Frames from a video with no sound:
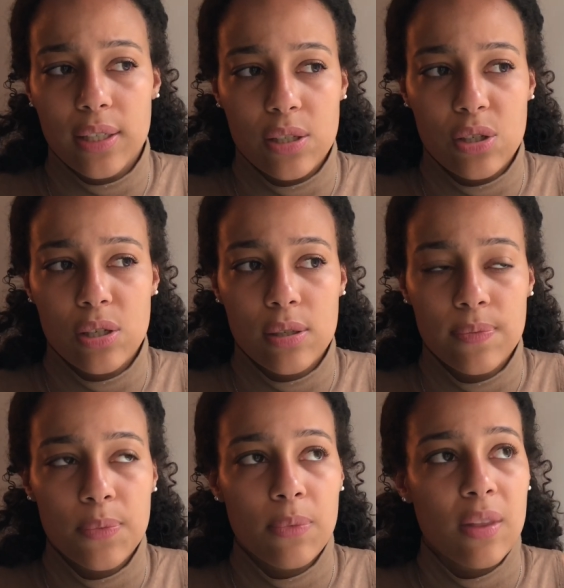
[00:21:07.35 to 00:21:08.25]

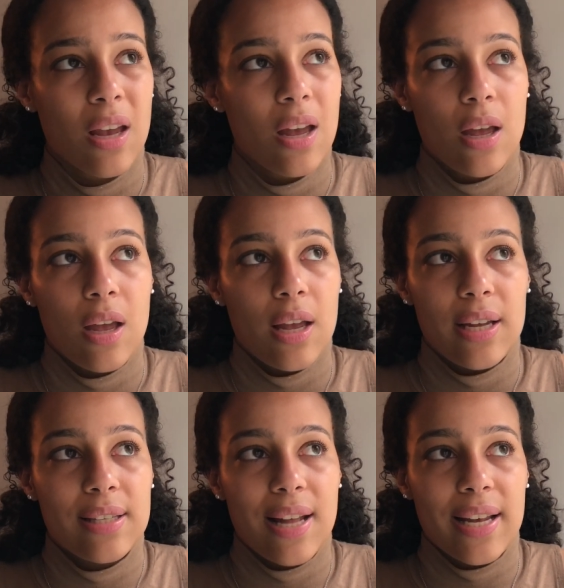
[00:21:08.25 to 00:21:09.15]

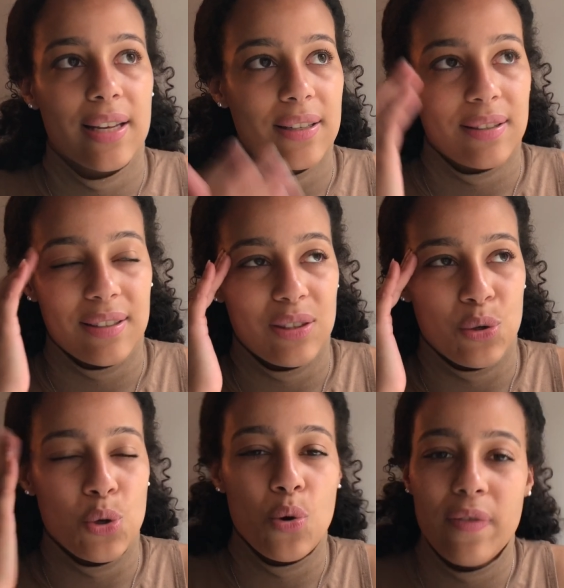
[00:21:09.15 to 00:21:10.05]
It's like, do
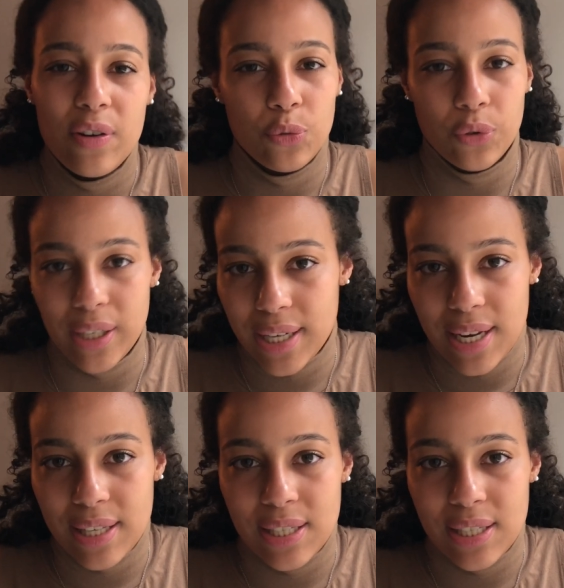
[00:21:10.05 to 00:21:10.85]
you even read it?